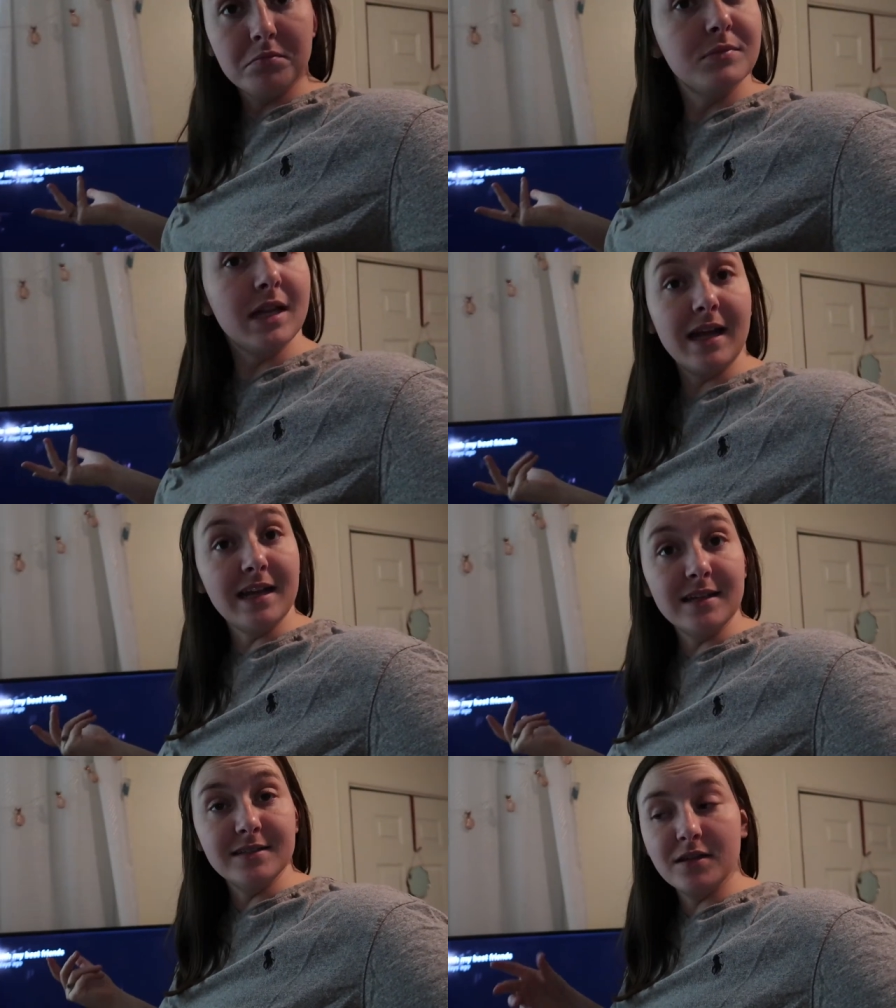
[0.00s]

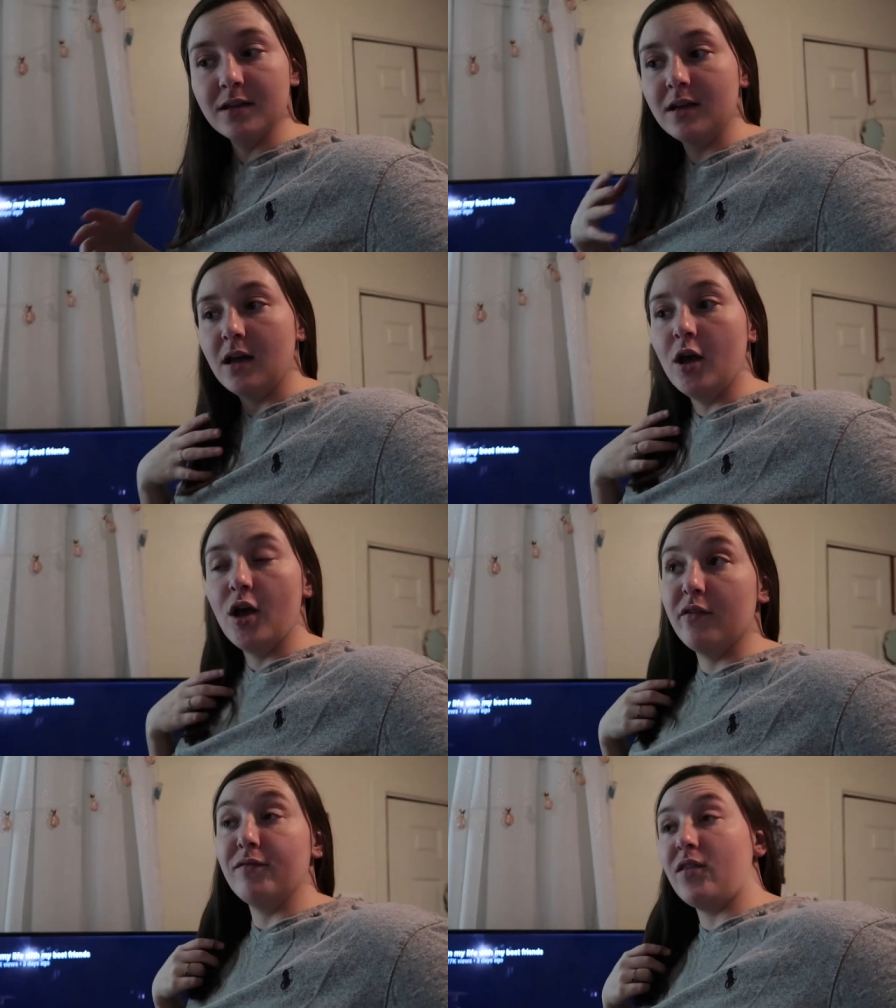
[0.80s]
today's
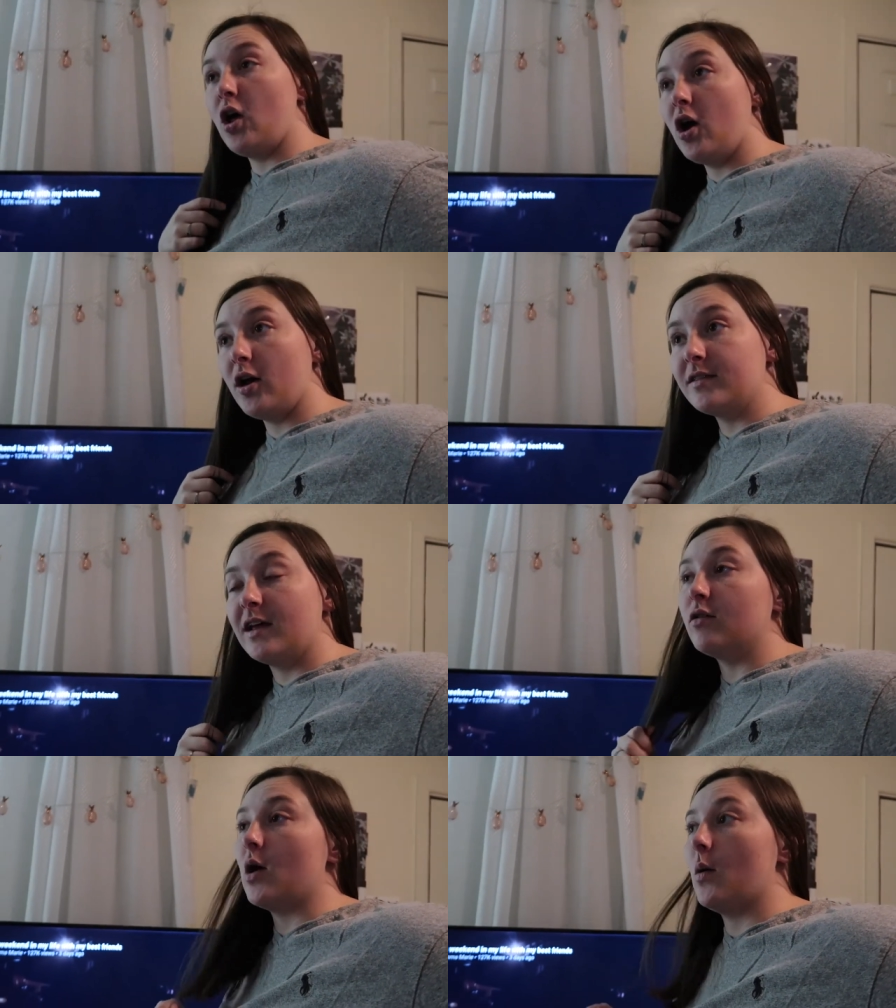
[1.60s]
vlog
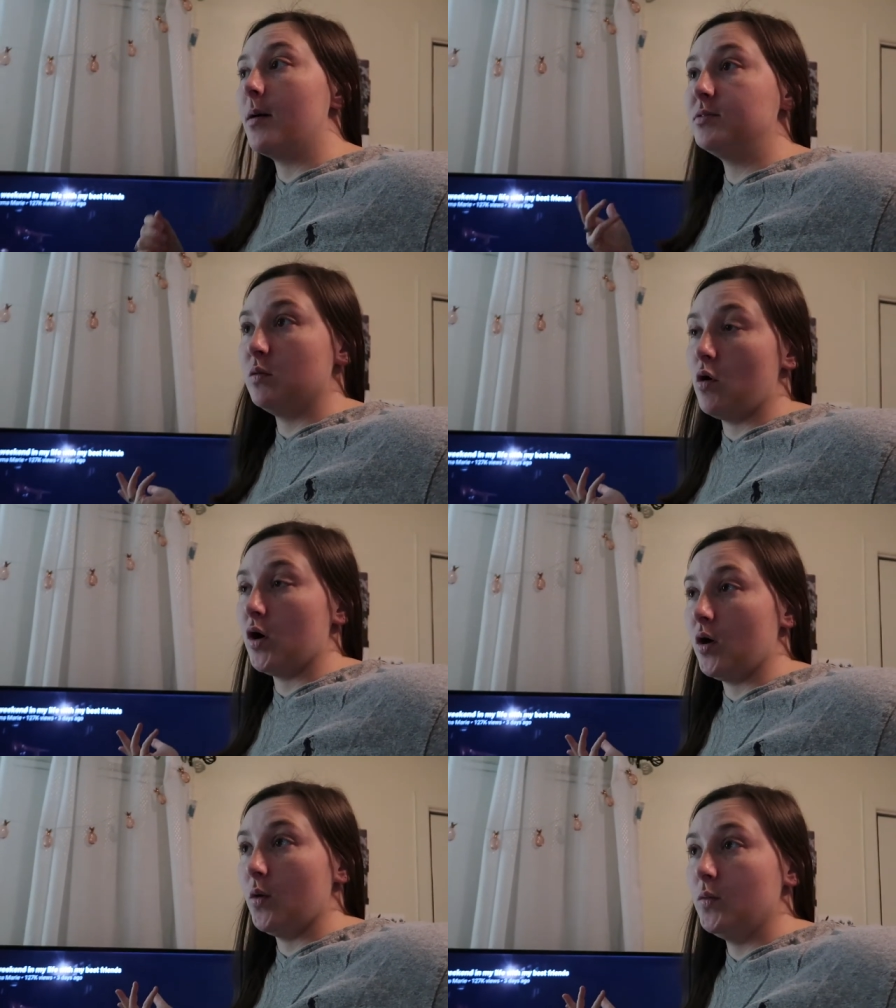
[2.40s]
that'll go up
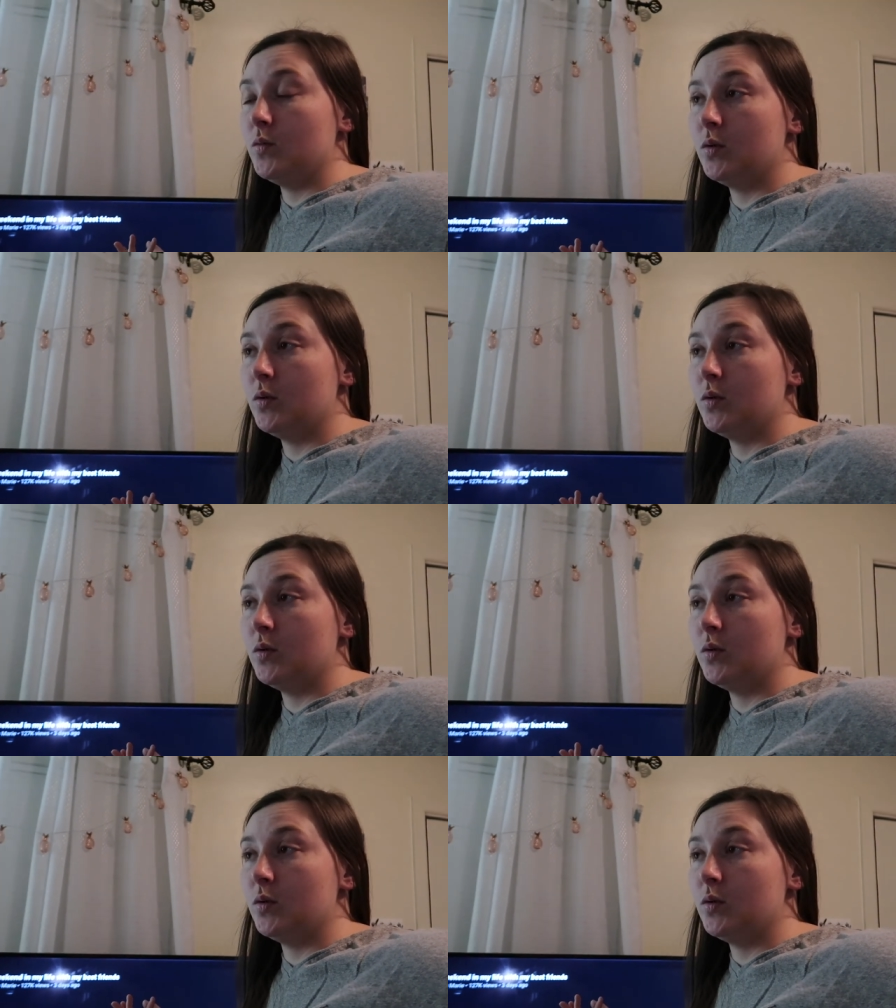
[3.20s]
tomorrow